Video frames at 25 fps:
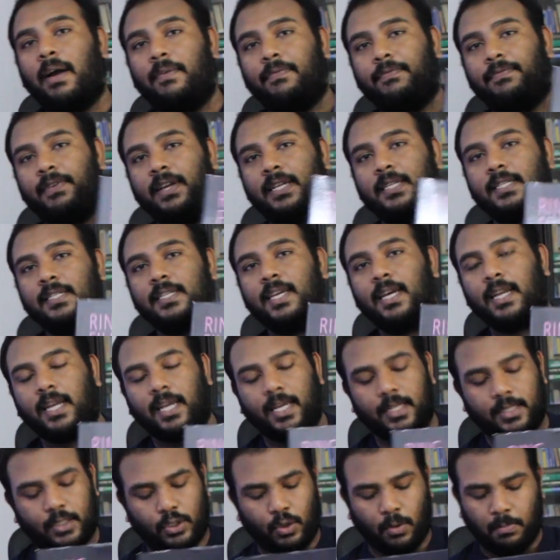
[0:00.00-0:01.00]
my face is
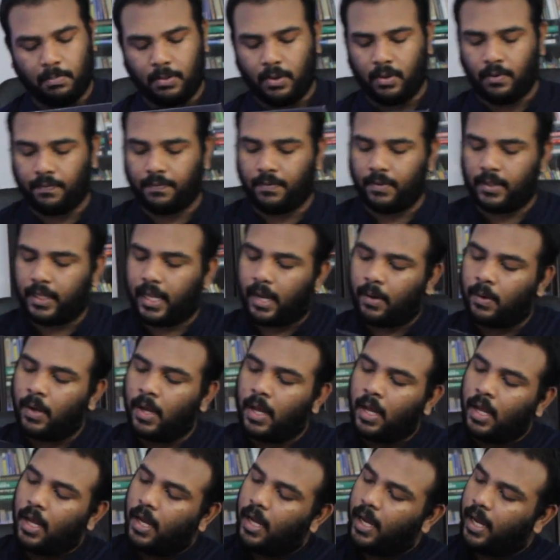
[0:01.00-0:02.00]
gonna get so beautiful now.
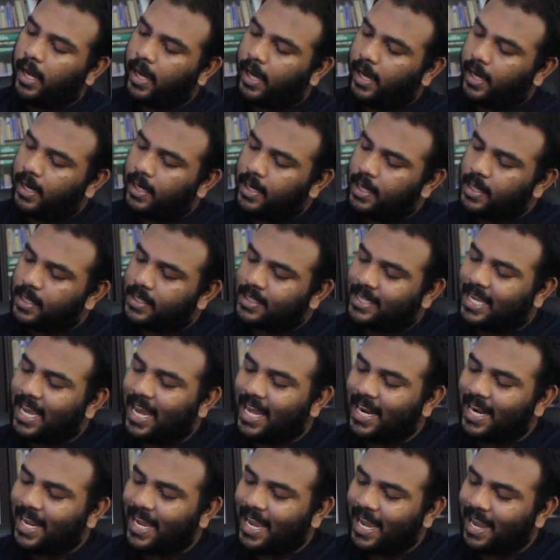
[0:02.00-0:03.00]
And
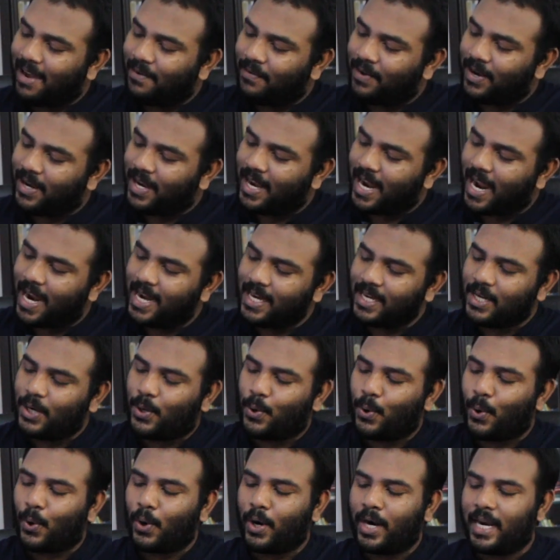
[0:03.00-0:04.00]
it's gonna have a
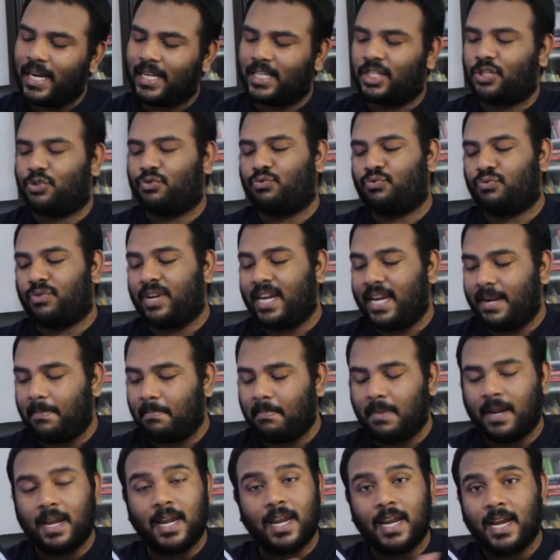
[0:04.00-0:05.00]
night core
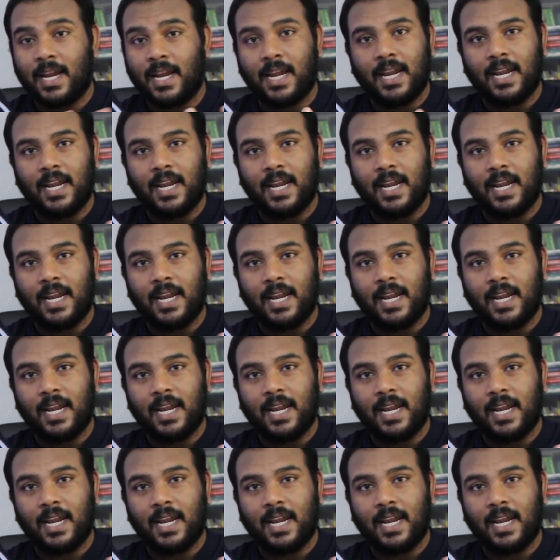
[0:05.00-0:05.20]
extreme